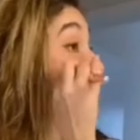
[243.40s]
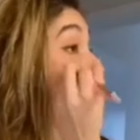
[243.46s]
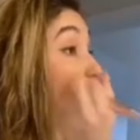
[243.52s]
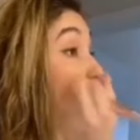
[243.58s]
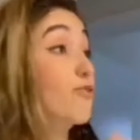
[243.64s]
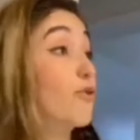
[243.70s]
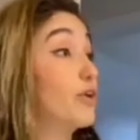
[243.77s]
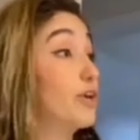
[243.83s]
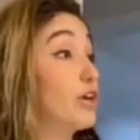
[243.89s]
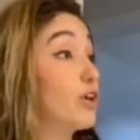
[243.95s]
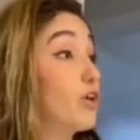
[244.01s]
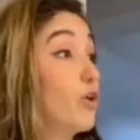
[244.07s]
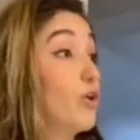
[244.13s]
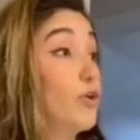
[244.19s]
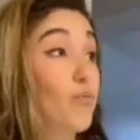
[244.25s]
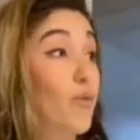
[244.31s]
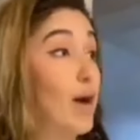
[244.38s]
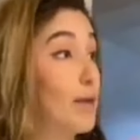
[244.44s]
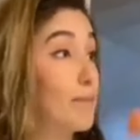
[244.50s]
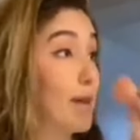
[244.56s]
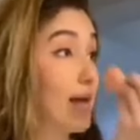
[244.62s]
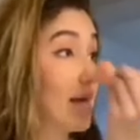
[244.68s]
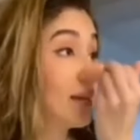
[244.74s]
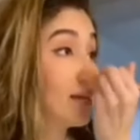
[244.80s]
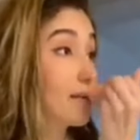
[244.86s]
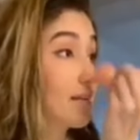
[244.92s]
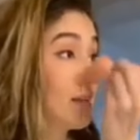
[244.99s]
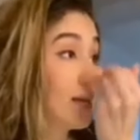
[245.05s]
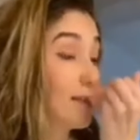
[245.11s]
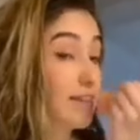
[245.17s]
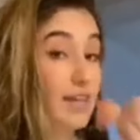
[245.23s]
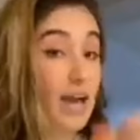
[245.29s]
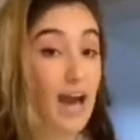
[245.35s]
like 40-year-old white men
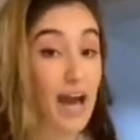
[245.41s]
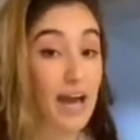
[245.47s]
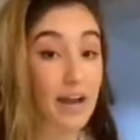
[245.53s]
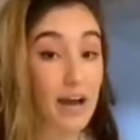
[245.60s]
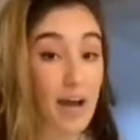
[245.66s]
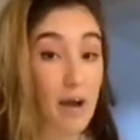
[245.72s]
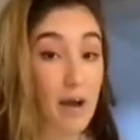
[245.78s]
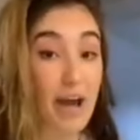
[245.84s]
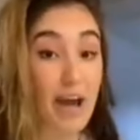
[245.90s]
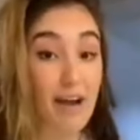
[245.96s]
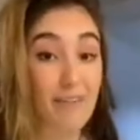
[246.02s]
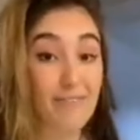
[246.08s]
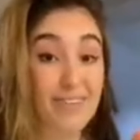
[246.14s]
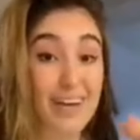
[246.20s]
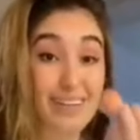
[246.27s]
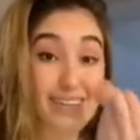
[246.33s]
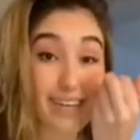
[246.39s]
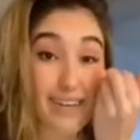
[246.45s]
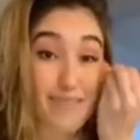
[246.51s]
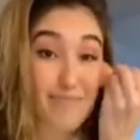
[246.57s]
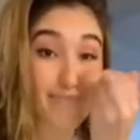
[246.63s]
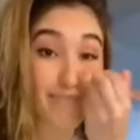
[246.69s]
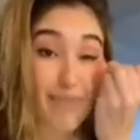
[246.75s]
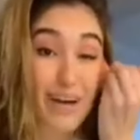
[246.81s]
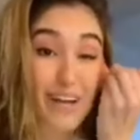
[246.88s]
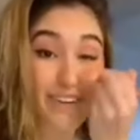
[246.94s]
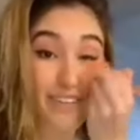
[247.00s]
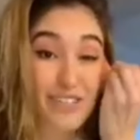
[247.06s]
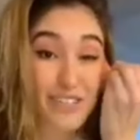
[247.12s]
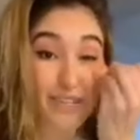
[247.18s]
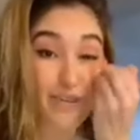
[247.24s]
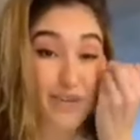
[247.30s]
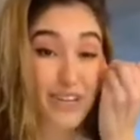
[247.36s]
that have nothing better
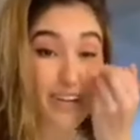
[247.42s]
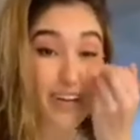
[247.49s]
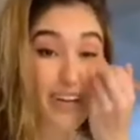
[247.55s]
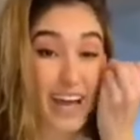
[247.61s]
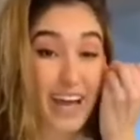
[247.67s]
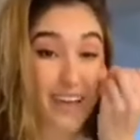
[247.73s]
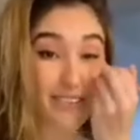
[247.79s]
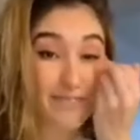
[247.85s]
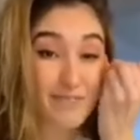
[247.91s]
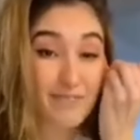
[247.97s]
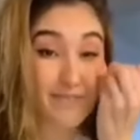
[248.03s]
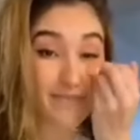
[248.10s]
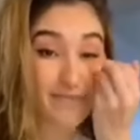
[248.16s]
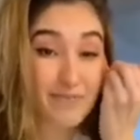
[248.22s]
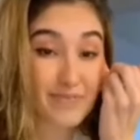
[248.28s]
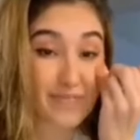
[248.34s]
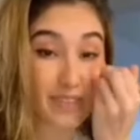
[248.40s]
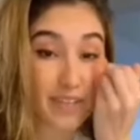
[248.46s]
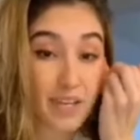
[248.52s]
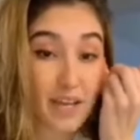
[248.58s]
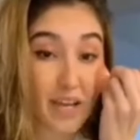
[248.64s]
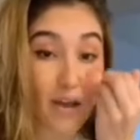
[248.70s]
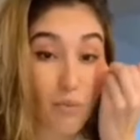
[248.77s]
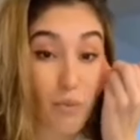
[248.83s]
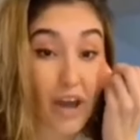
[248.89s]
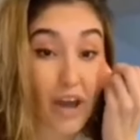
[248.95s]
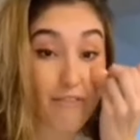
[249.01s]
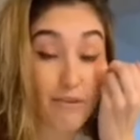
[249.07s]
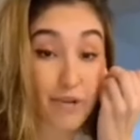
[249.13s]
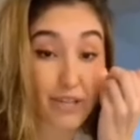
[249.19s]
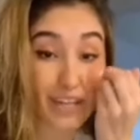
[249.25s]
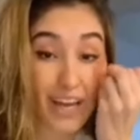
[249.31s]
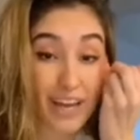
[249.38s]
to do with their day. Why
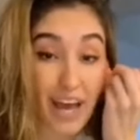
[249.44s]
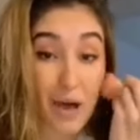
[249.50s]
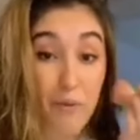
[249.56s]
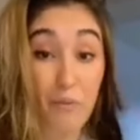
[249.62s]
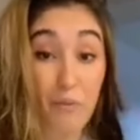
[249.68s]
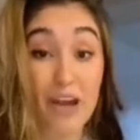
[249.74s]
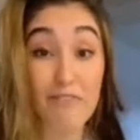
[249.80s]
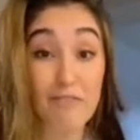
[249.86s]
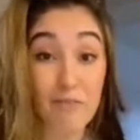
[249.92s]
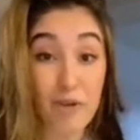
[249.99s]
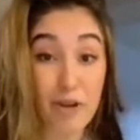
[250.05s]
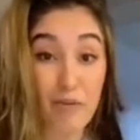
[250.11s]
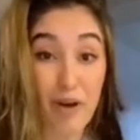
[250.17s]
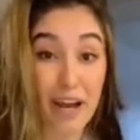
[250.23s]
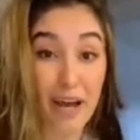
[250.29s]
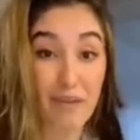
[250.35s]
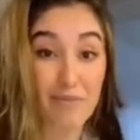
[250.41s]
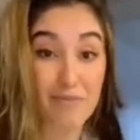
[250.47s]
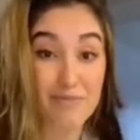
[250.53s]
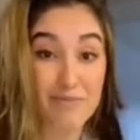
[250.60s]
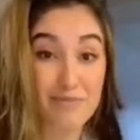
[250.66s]
even bring that up? Why even bring what up?